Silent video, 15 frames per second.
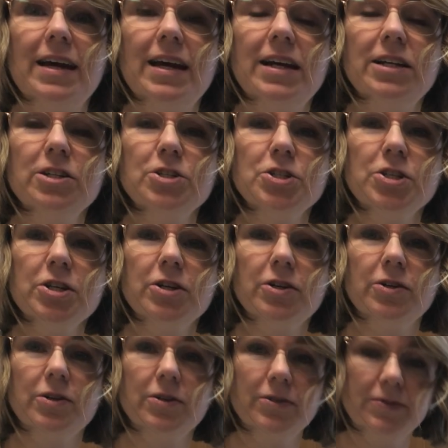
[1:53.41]
And our
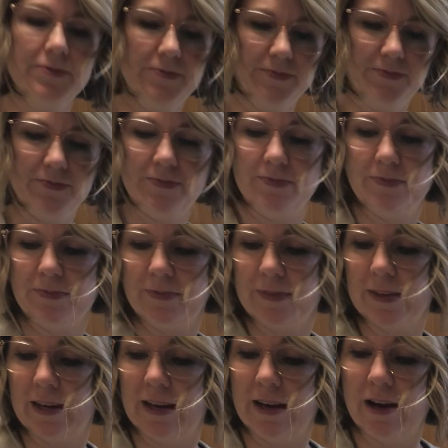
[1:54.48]
circle.
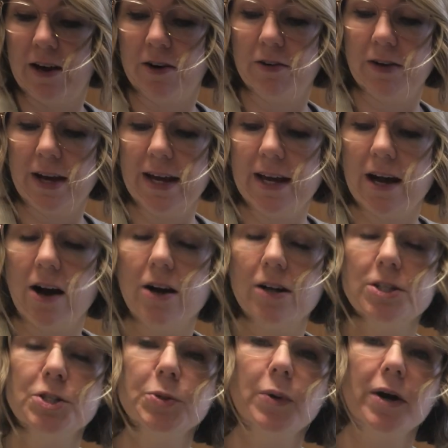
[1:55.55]
Okay,
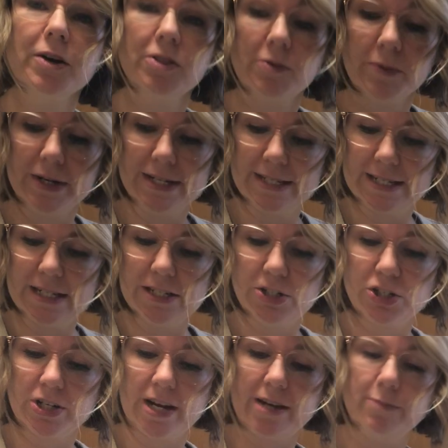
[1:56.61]
on to our 3D
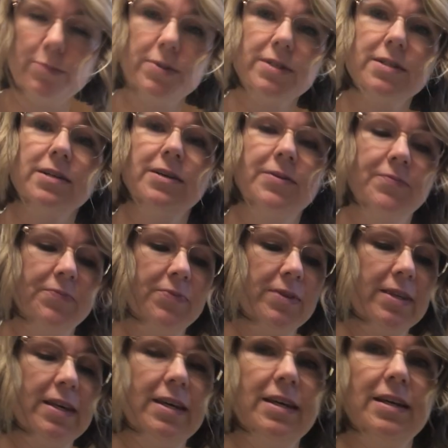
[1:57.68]
shapes.
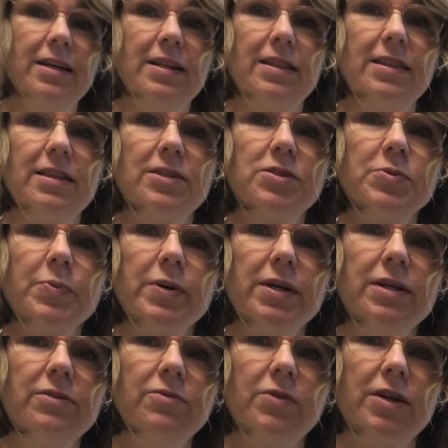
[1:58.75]
This
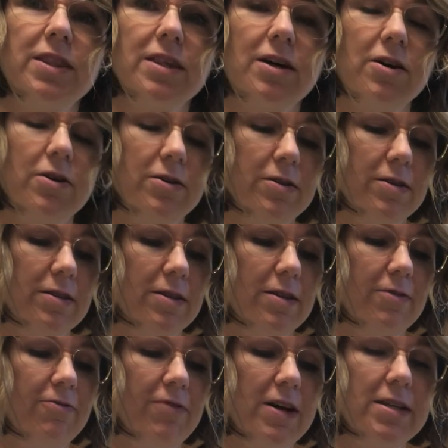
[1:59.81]
one with the
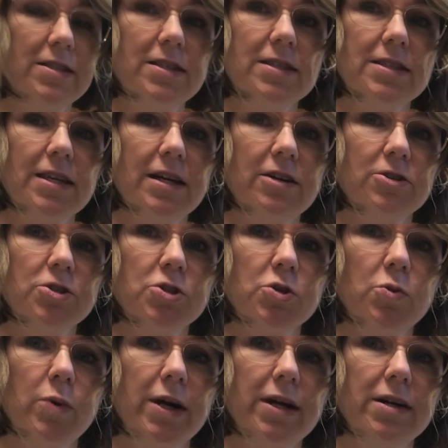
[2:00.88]
faces that are
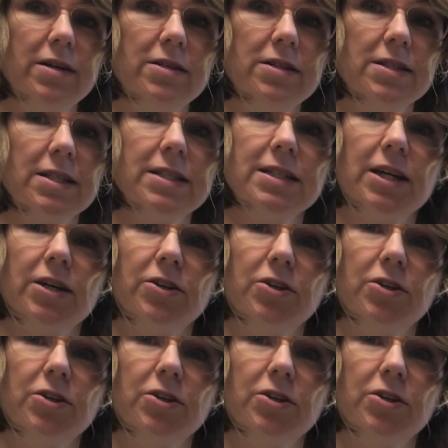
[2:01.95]
squares is a